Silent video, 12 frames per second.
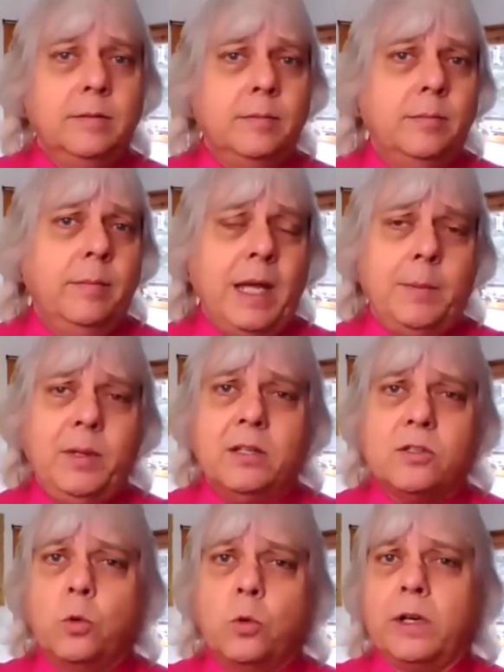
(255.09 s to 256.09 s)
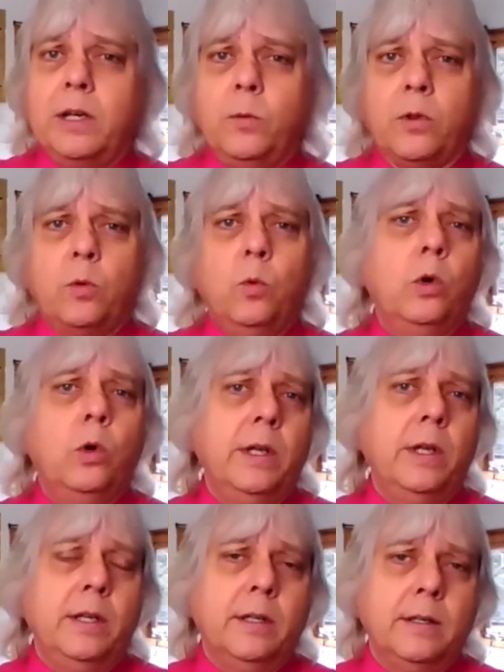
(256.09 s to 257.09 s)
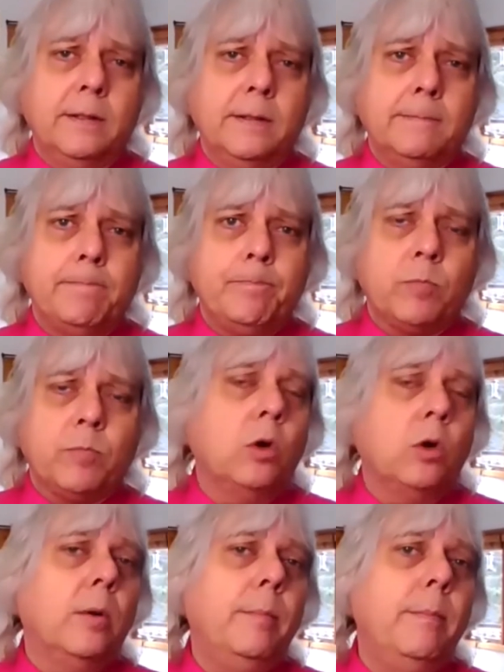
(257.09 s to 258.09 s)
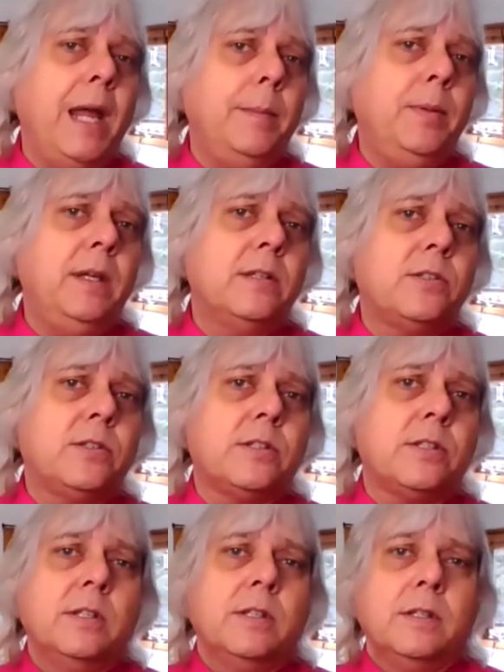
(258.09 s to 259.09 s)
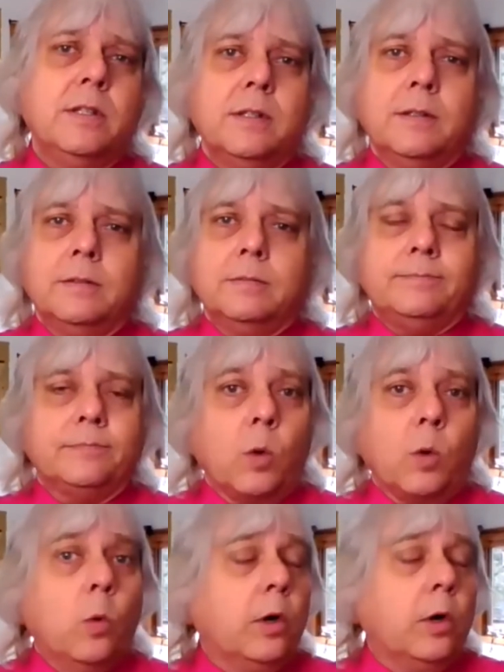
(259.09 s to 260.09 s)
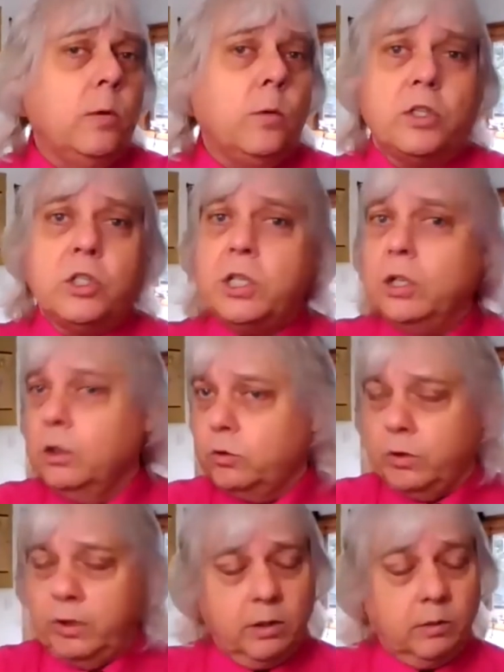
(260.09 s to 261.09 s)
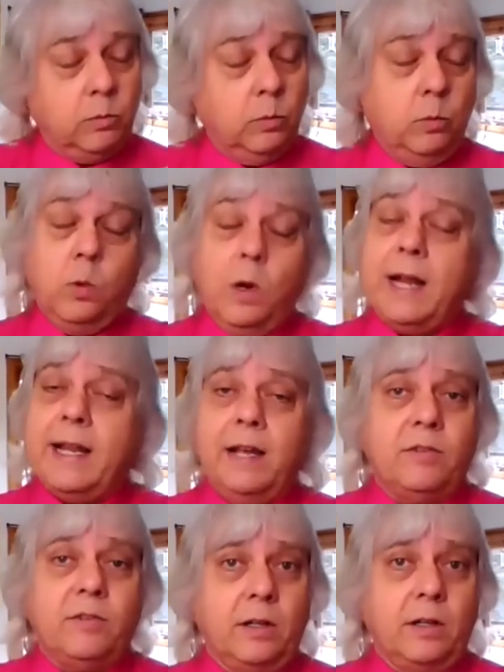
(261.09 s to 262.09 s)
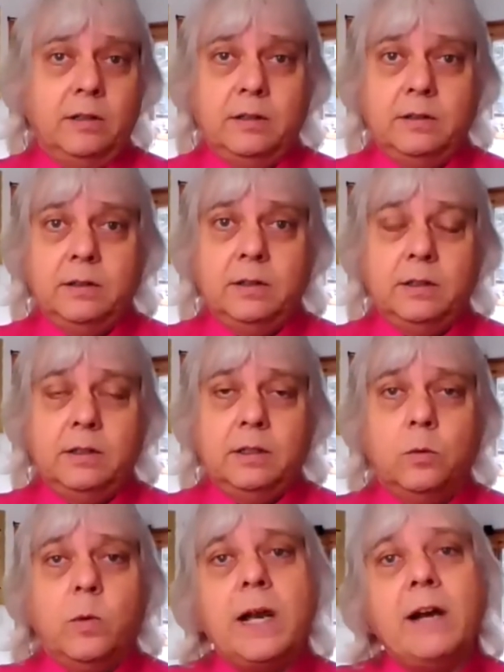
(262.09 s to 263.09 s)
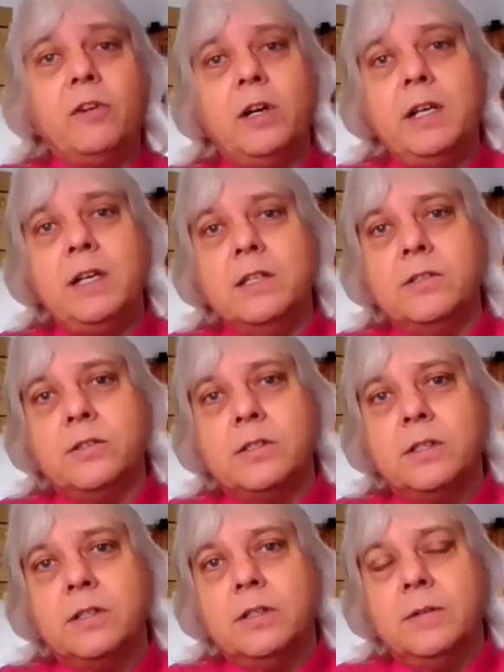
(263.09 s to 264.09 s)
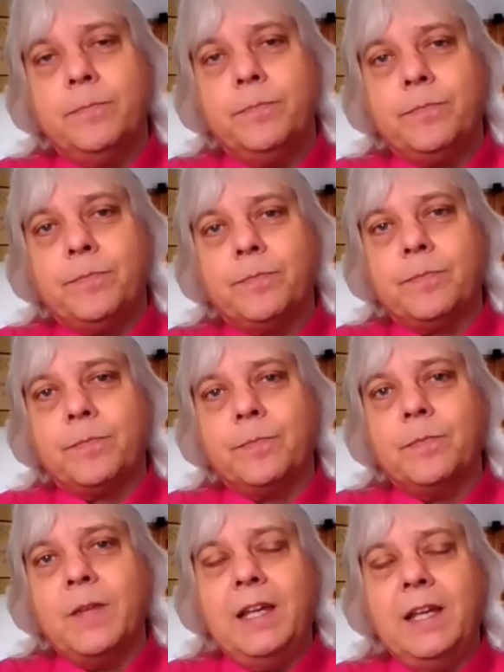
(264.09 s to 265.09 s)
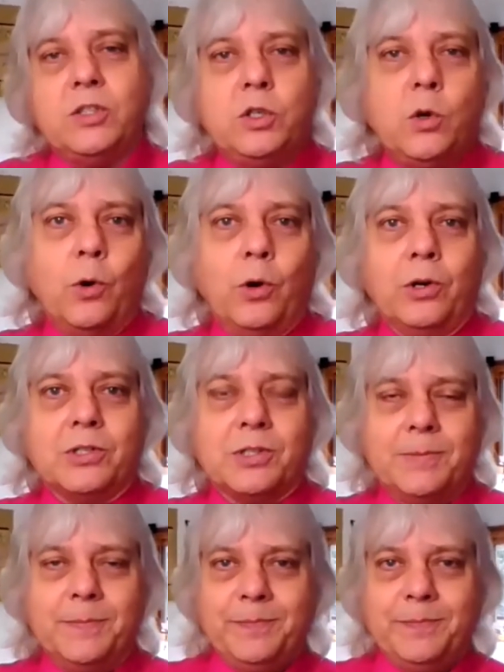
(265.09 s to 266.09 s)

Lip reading: Maybe it's working with wood, or maybe it's working with children, or whatever. Whatever it is, it's yours.